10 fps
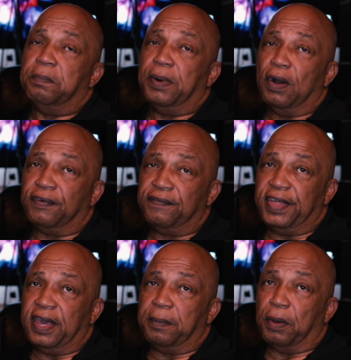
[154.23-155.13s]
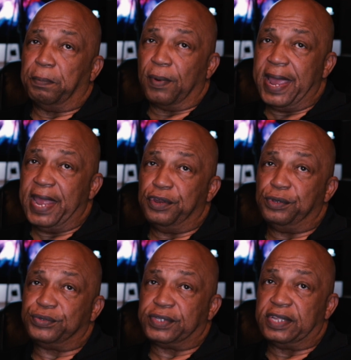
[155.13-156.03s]
Both of them are brand
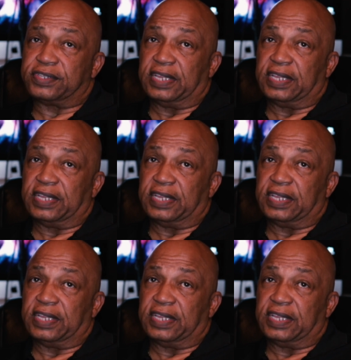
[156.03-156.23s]
new since